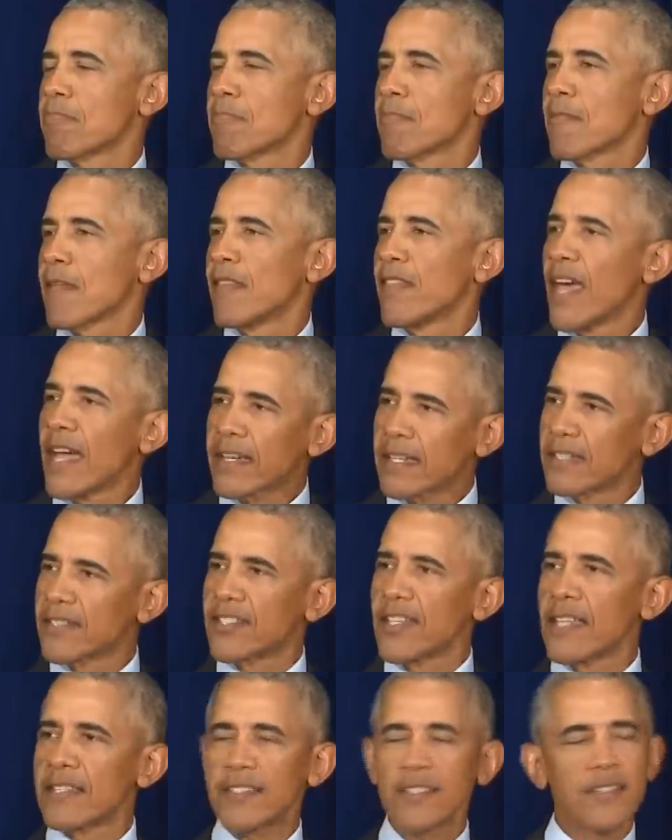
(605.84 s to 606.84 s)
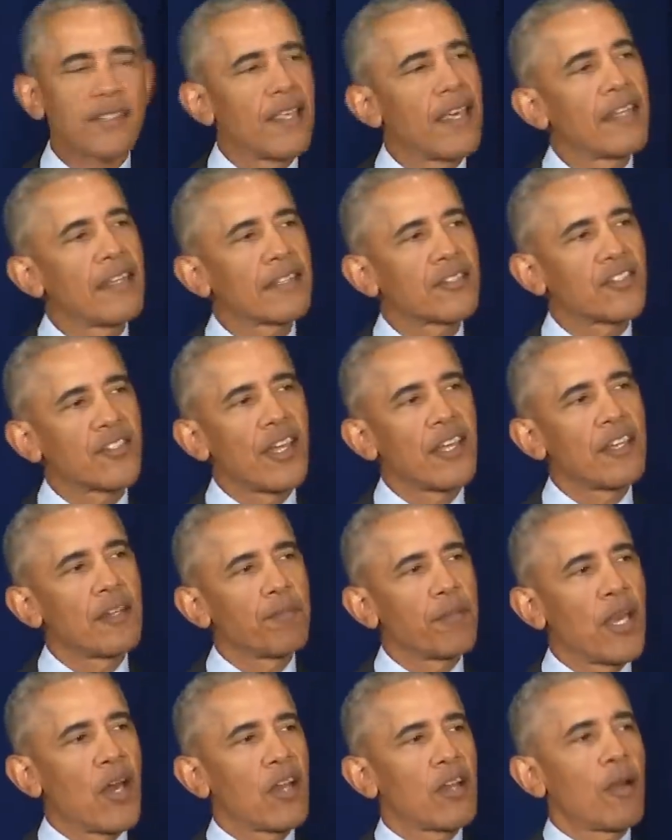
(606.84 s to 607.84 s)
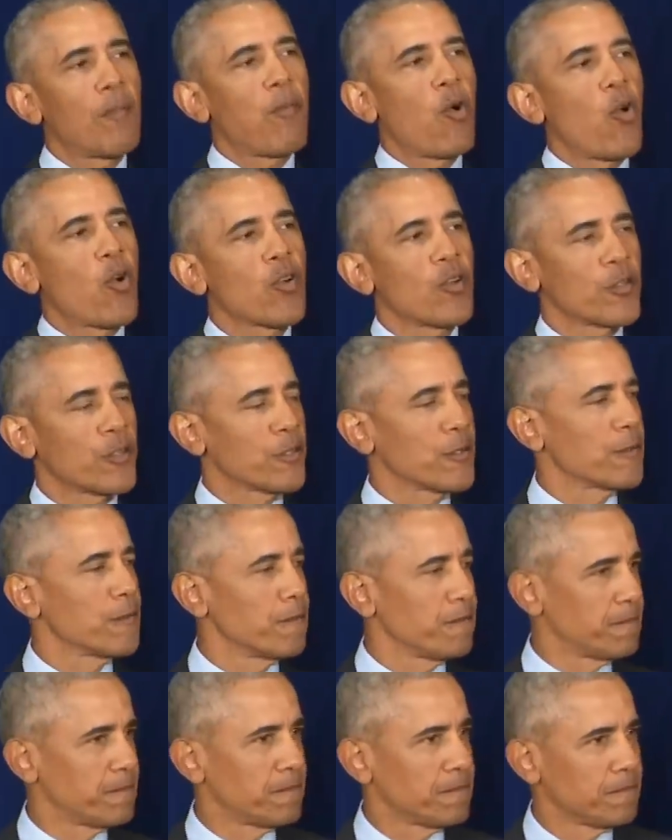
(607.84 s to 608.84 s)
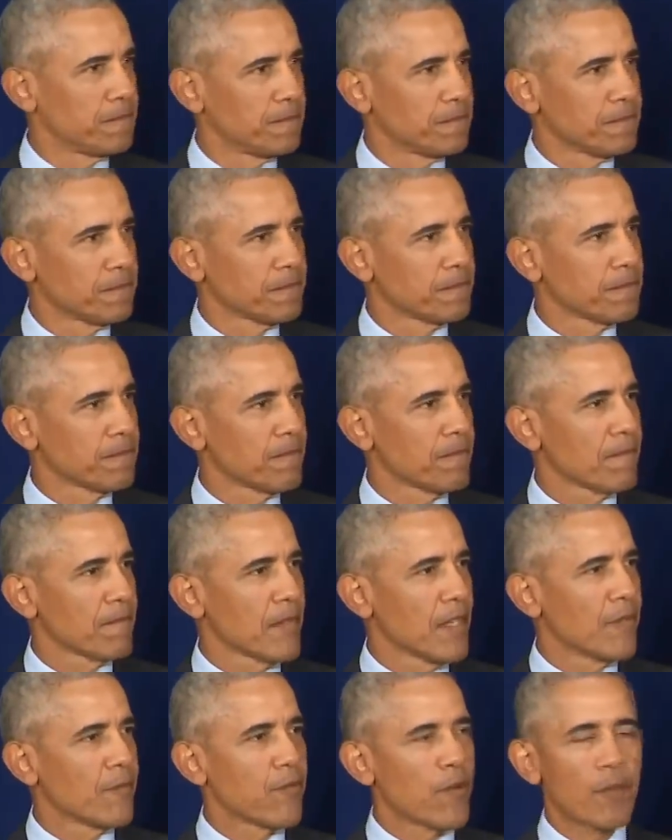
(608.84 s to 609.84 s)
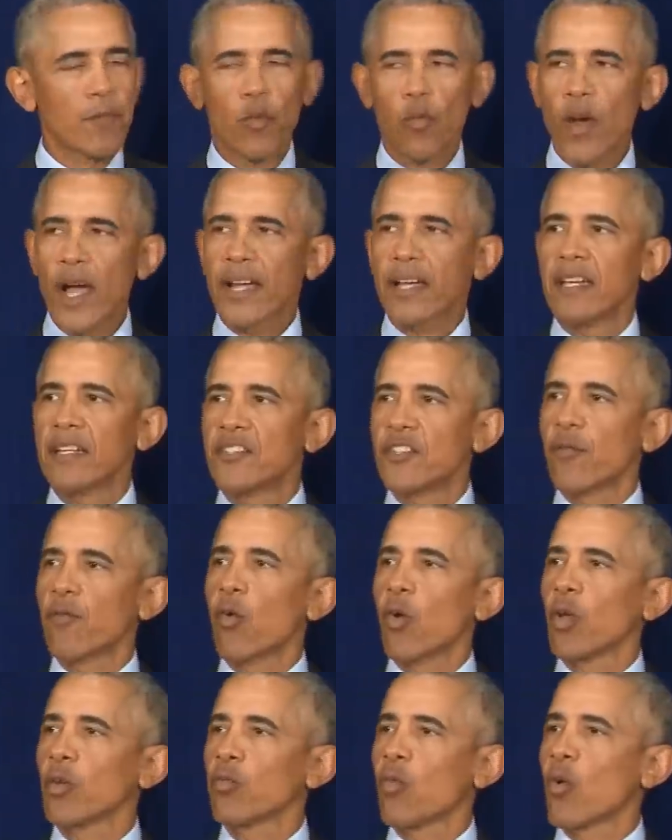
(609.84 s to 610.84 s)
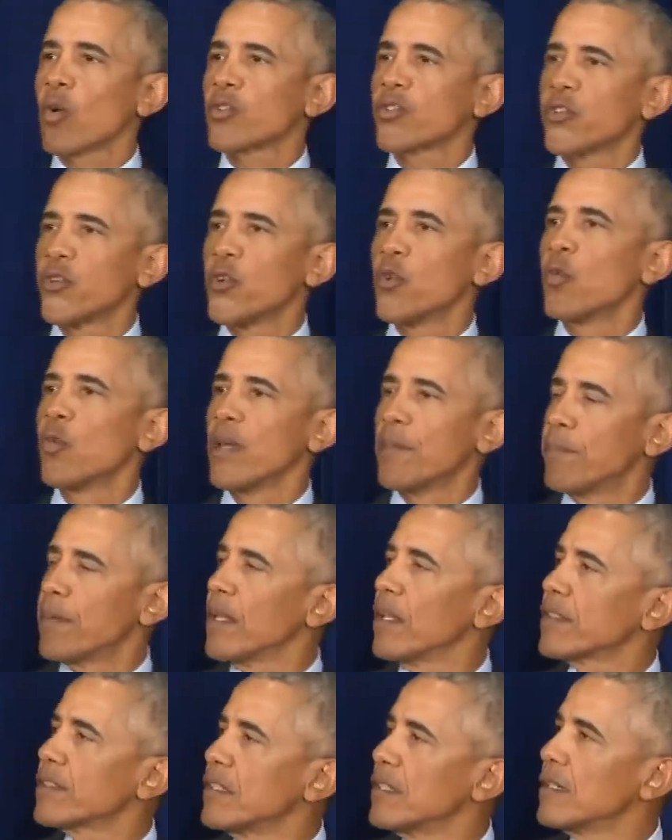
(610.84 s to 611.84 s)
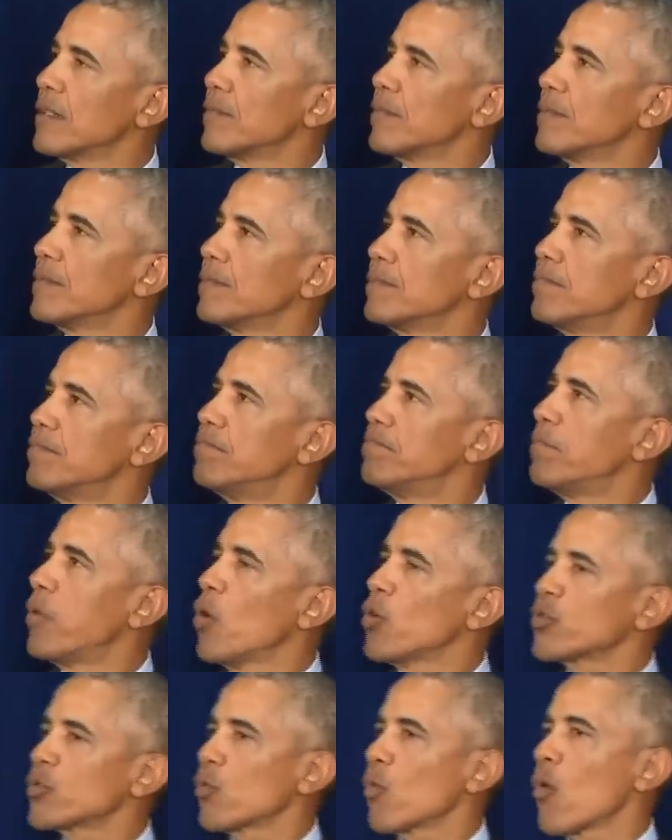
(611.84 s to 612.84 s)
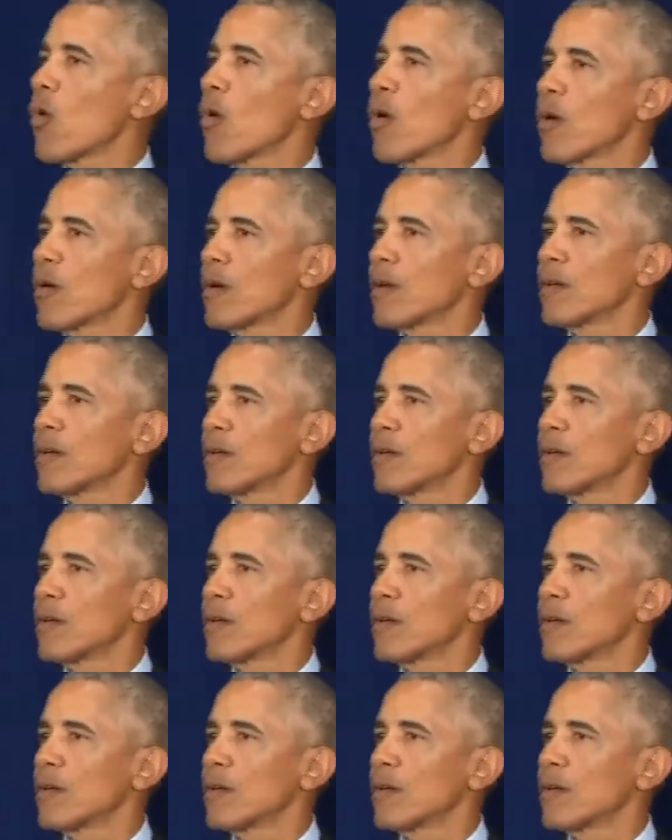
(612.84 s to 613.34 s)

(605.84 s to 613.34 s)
And that consensus then extended beyond our borders. And from the wreckage of World War Two, we built a post-war